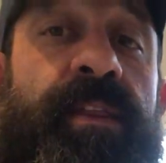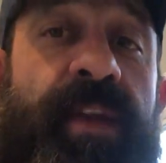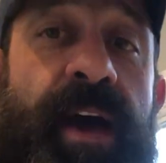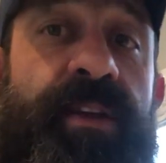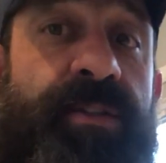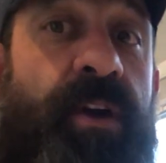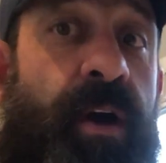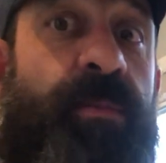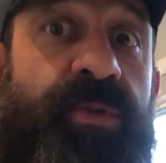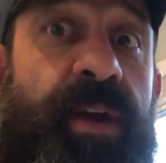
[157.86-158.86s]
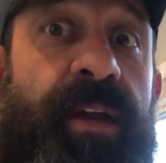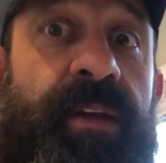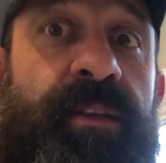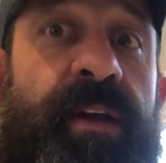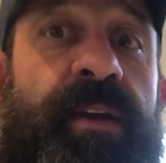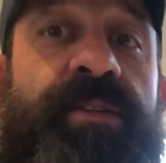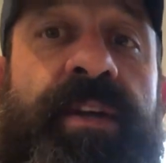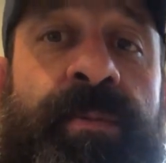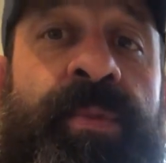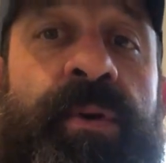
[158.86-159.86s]
That is calm training. That is
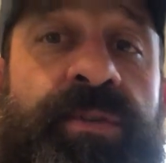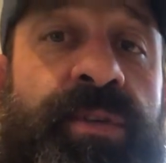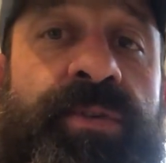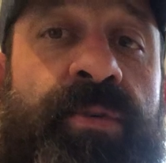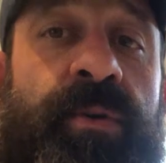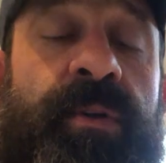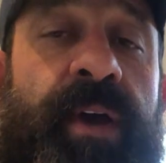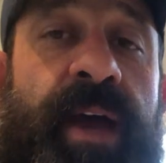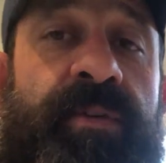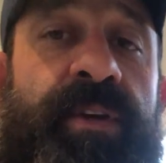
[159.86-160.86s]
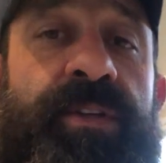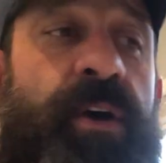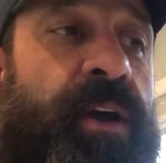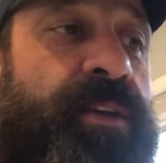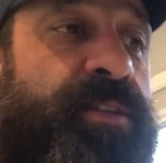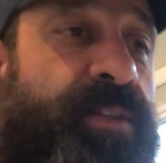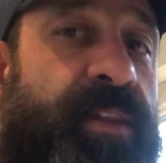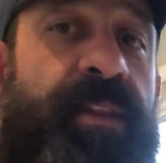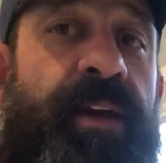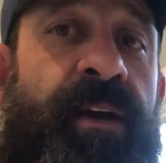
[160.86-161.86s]
impulse control. Having a dog
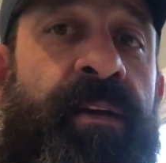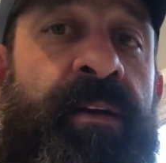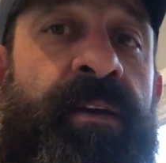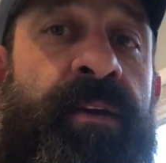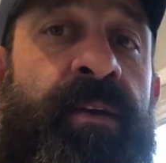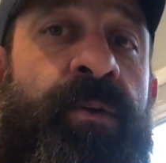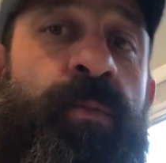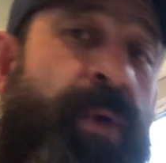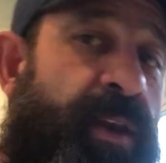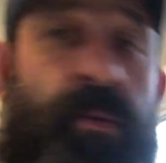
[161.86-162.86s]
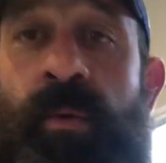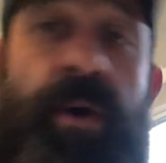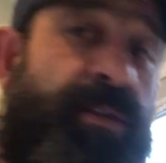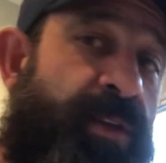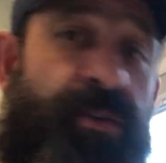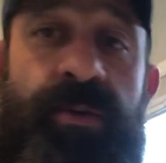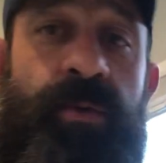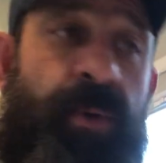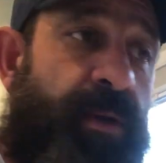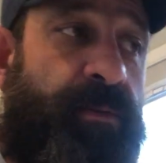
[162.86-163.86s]
sit there when it wants to do
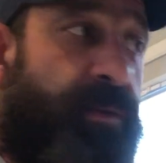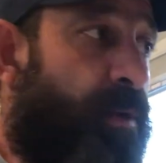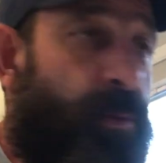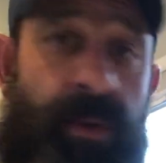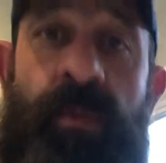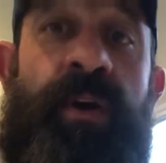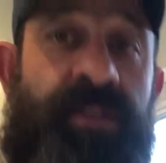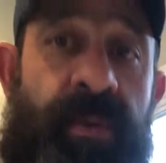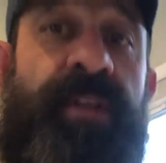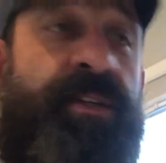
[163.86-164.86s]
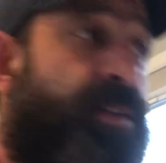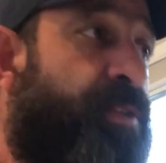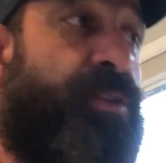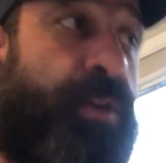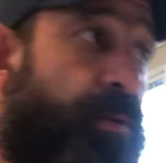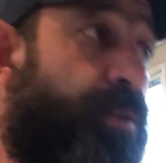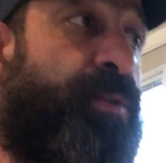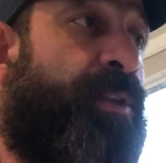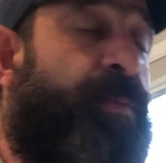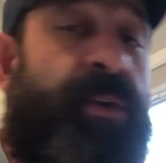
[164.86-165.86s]
when it wants to make decisions and go do
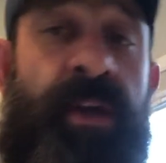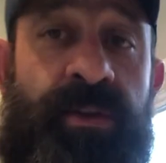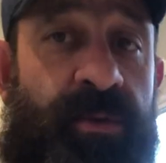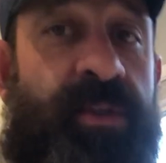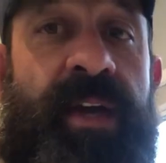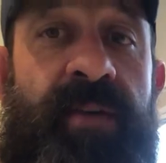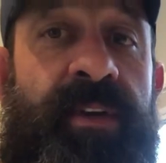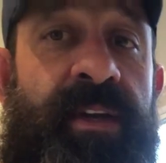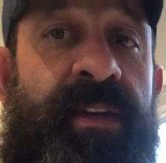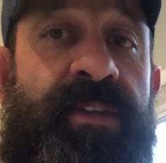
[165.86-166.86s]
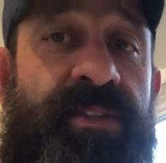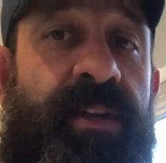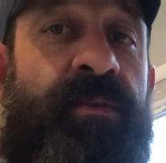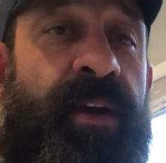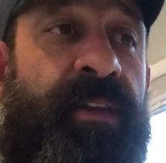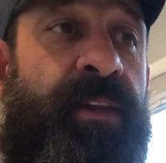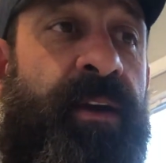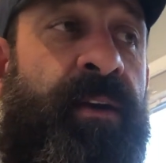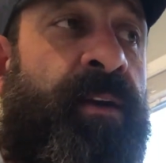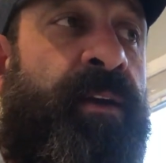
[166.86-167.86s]
something, and you just having it in a sit right
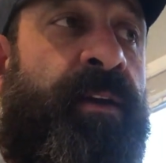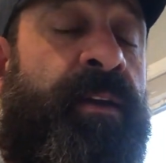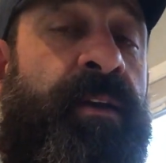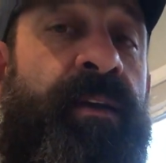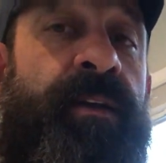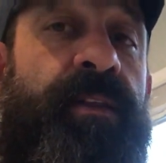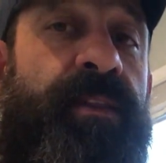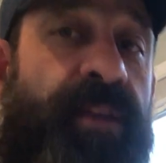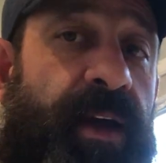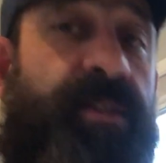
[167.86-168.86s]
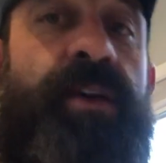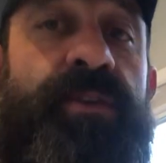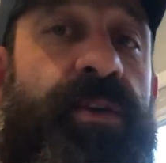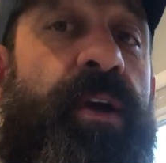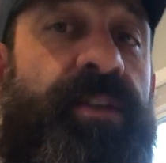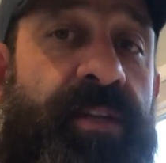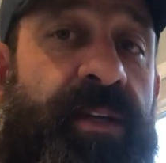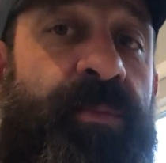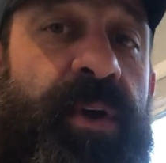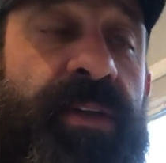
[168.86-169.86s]
there, that's how the dog
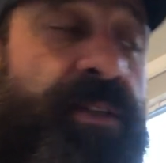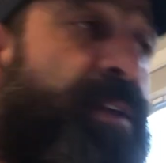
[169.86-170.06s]
decompresses.